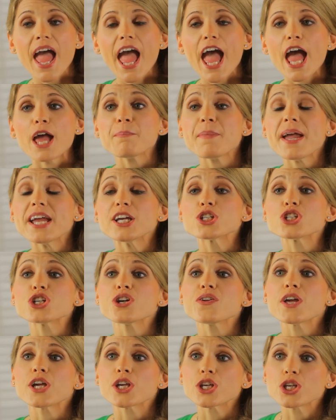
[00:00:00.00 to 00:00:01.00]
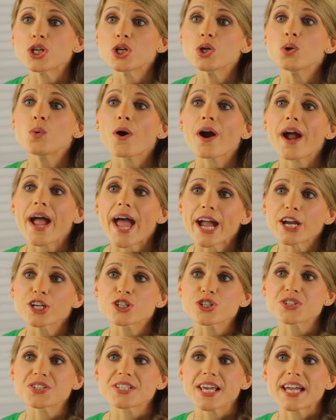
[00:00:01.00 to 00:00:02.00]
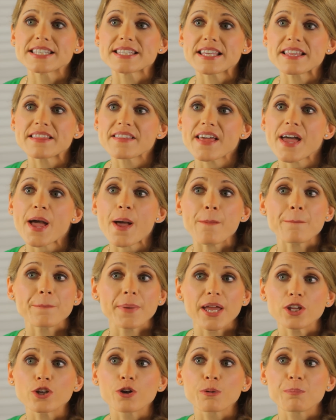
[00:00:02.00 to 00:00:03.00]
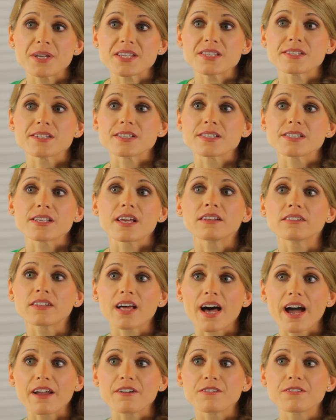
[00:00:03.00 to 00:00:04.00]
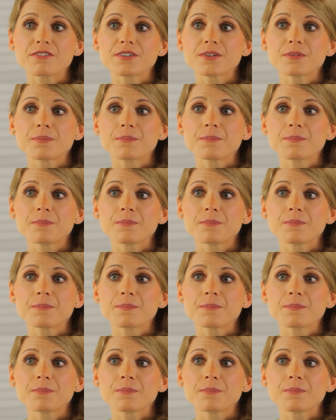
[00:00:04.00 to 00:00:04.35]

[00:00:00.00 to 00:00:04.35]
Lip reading: and make sure that you are exercising them in your business and life.